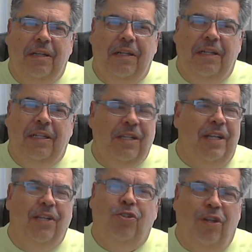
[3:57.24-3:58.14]
it's not a
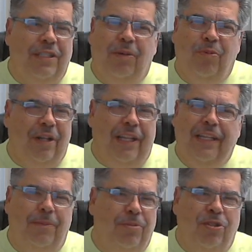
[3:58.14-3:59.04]
song that we'll end
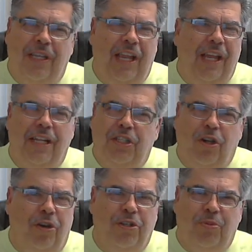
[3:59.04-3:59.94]
up singing at
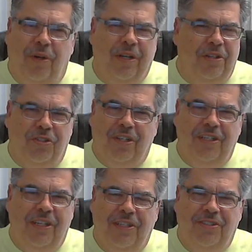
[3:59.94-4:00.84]
church one of the
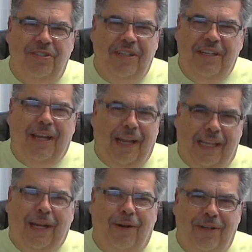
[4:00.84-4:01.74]
Sundays. I
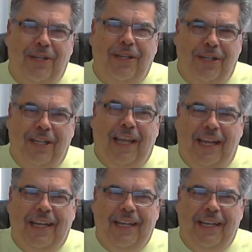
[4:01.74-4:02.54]
guarantee you that.